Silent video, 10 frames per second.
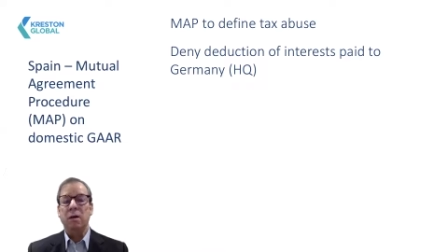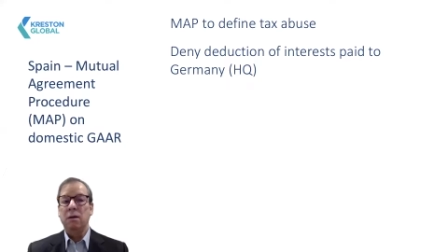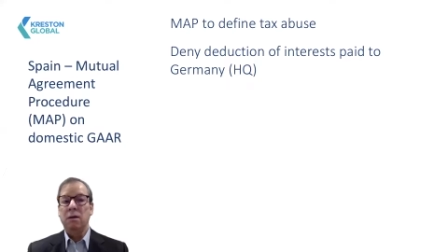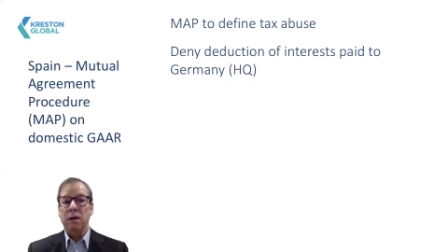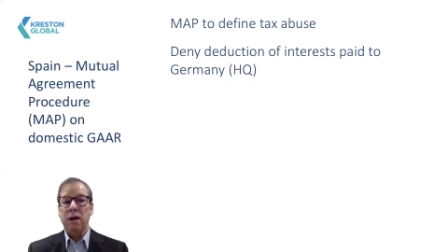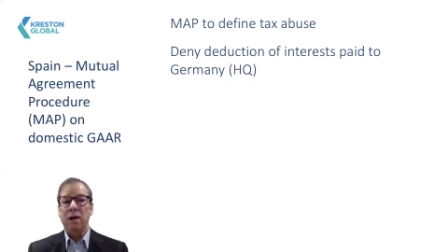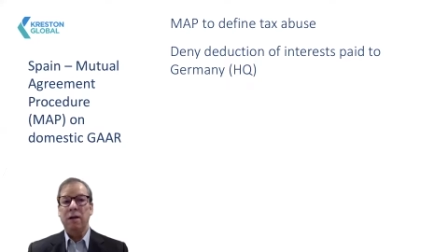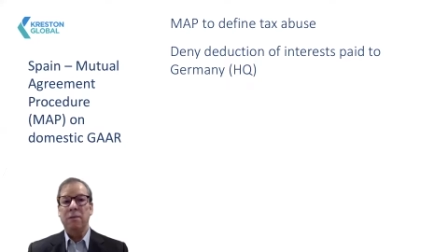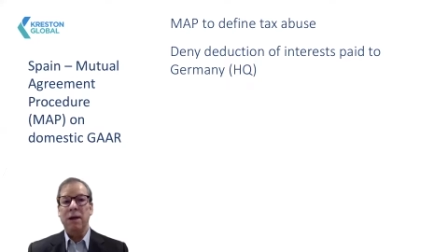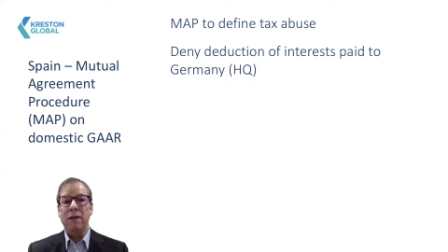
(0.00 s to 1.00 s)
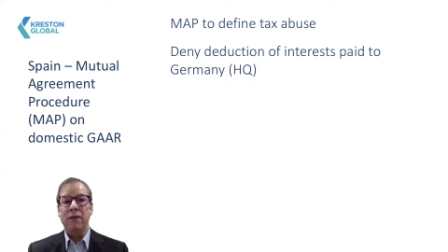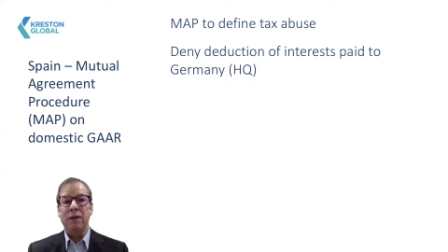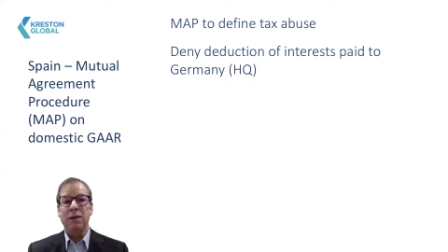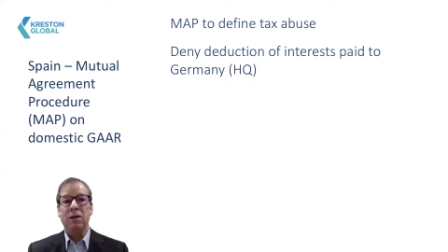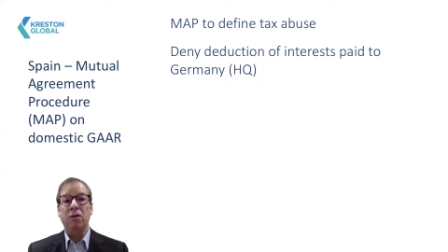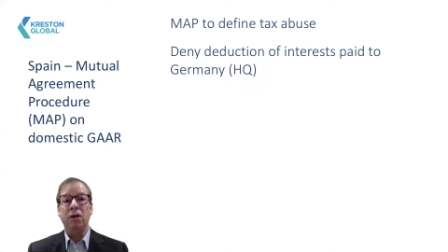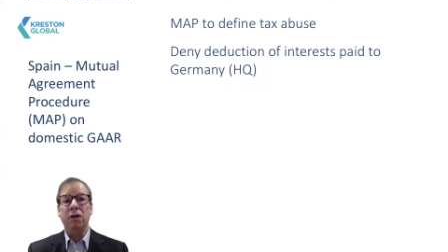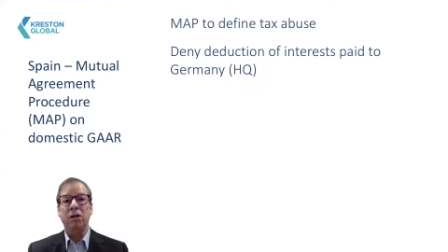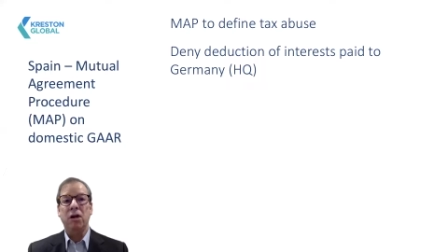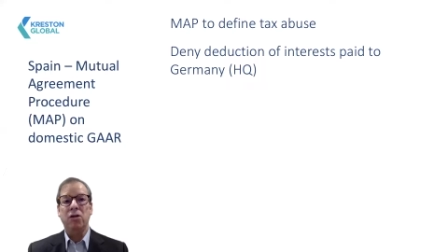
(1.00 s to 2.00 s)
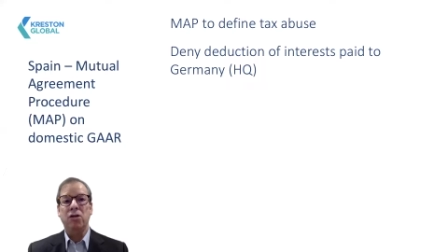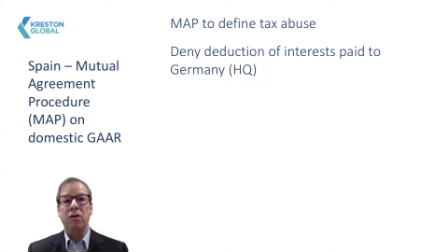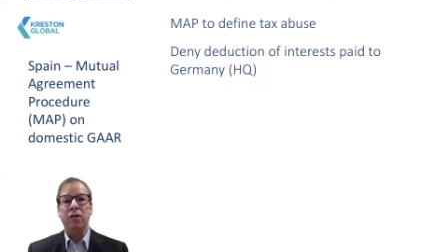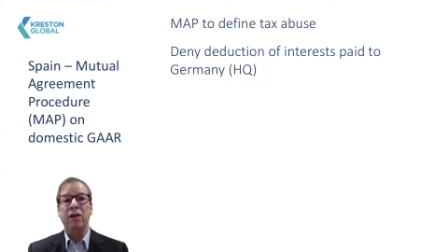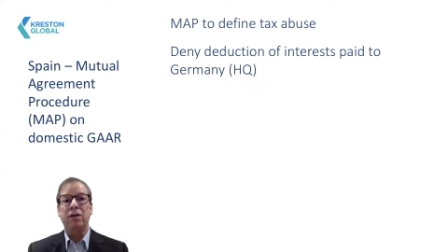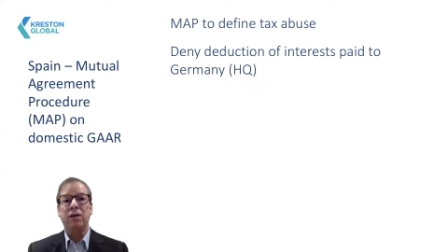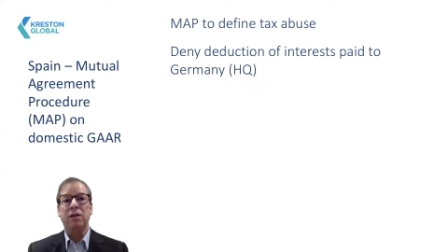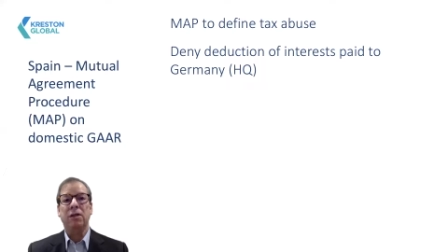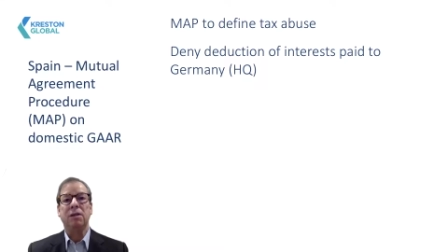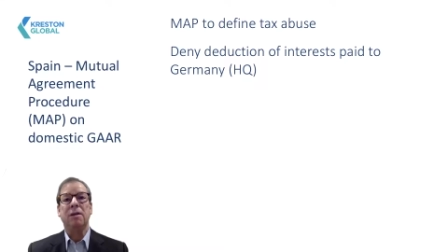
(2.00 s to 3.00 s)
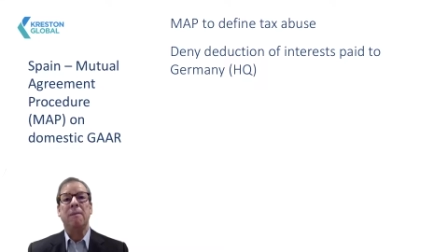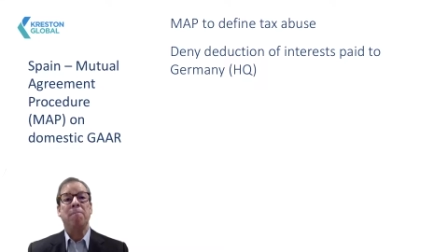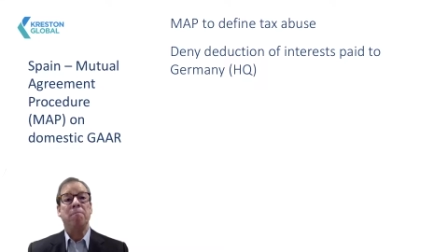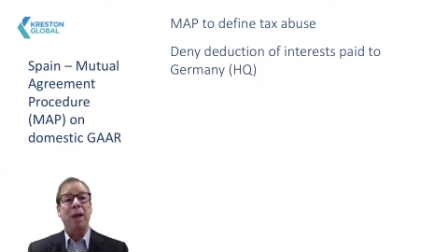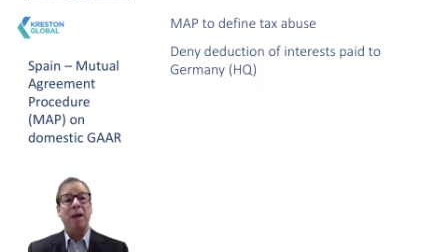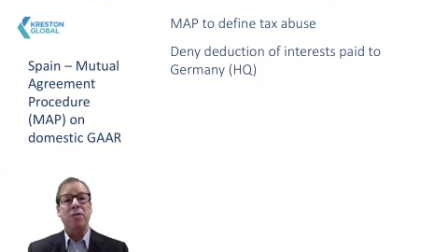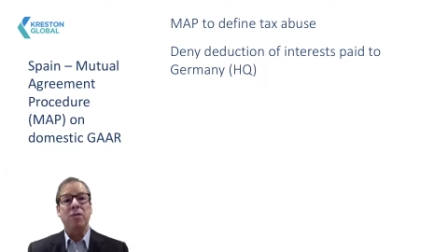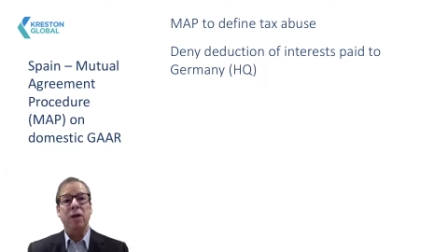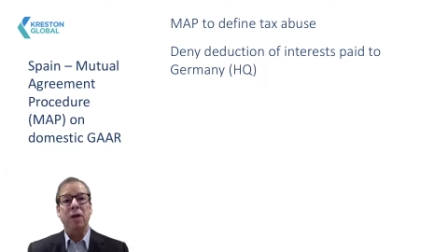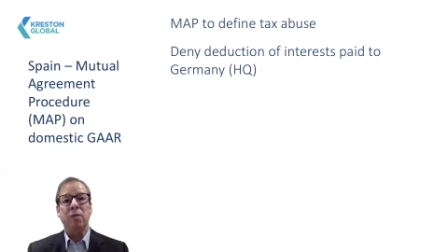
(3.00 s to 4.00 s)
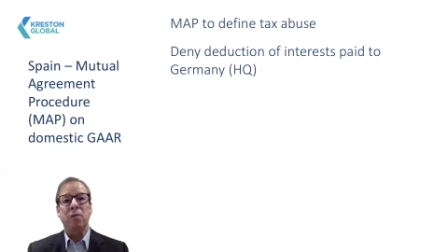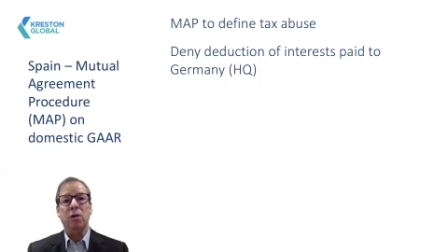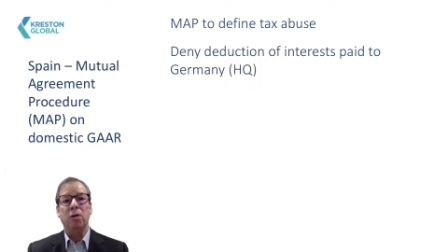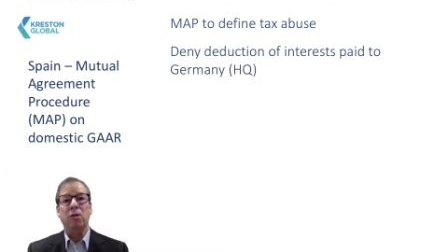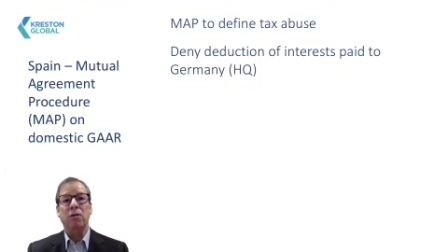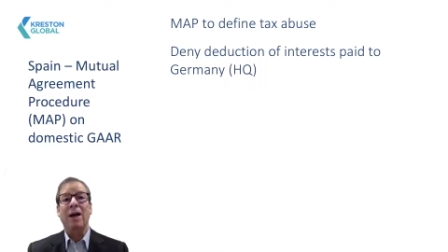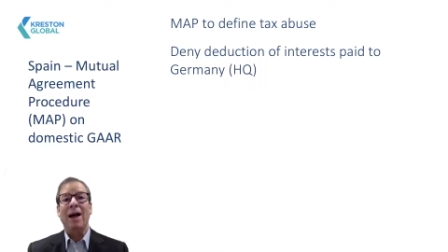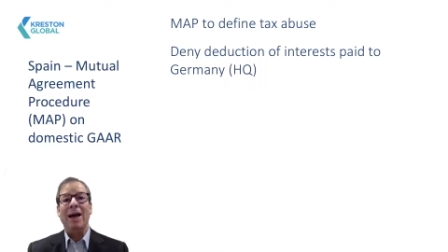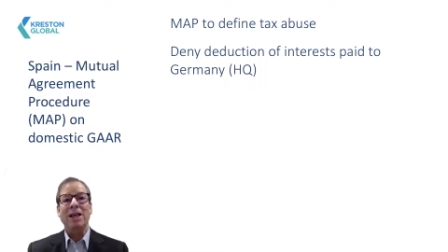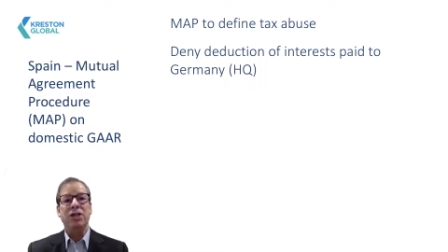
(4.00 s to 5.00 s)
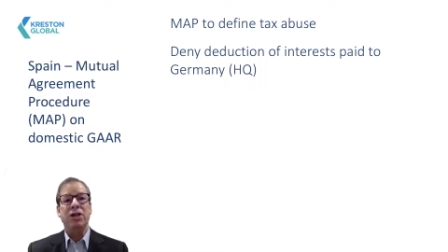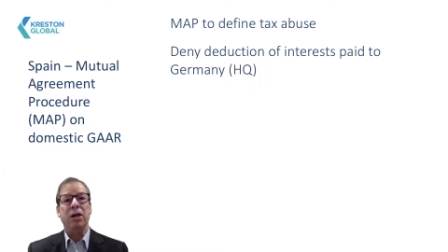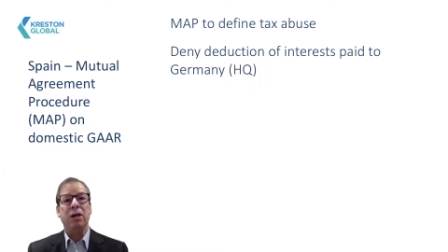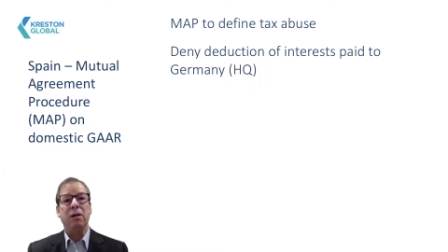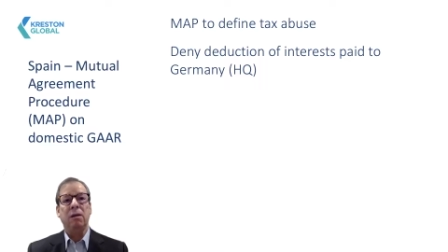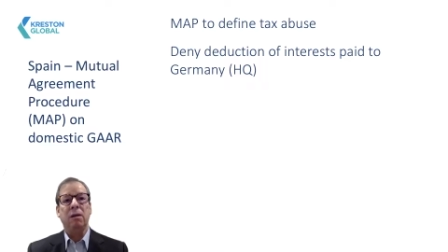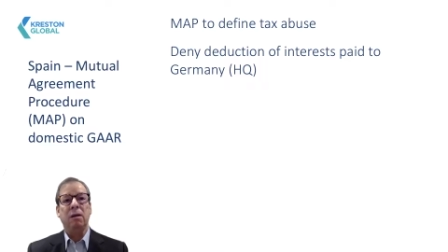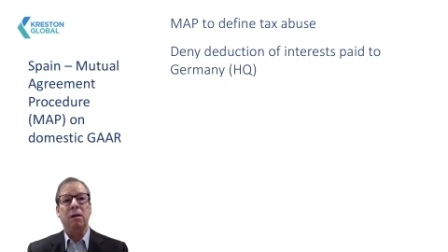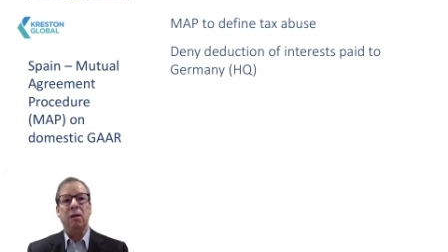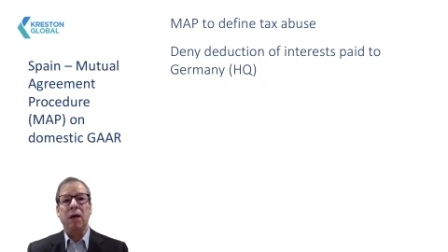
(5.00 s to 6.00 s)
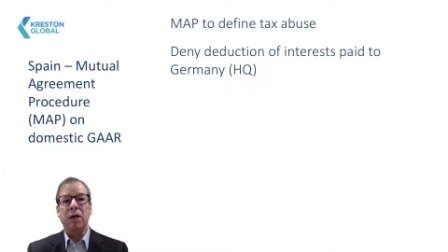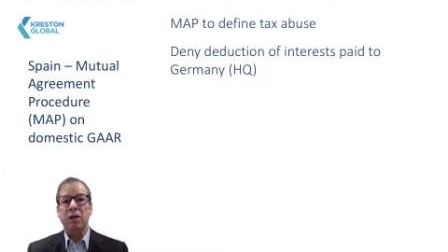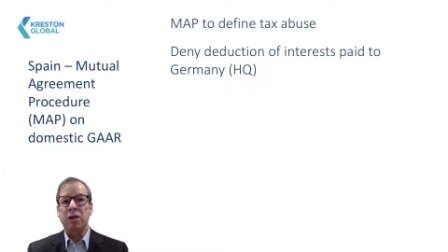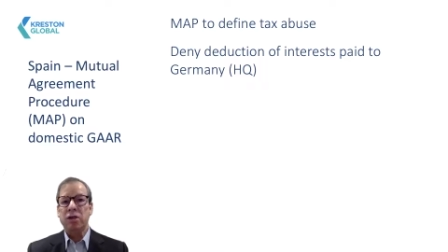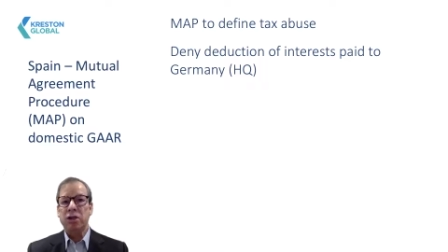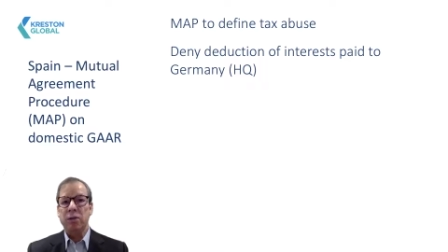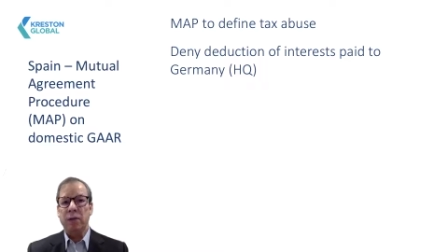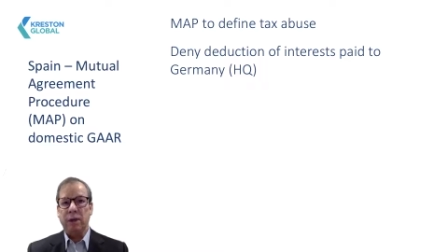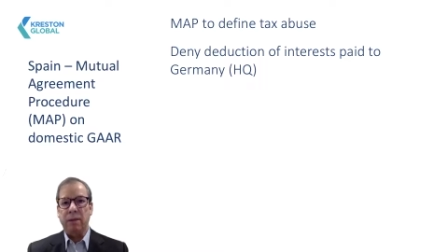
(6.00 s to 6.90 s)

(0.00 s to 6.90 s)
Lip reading: denying the benefits on the deduction of interests paid to the headquarters of SGL located in Germany,